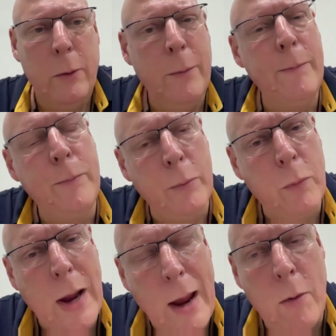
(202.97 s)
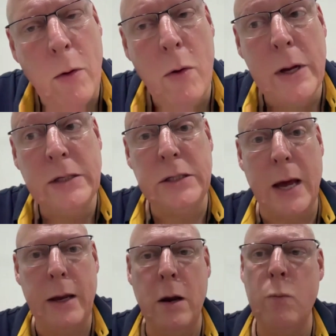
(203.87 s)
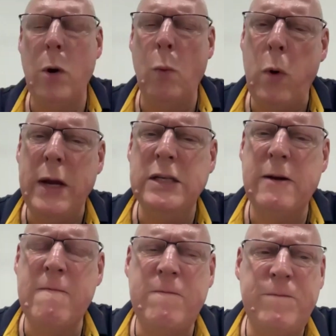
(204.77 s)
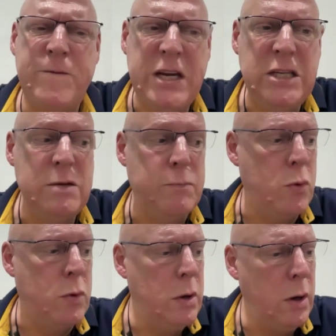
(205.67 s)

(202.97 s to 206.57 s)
But how long is that? And what is it feasible?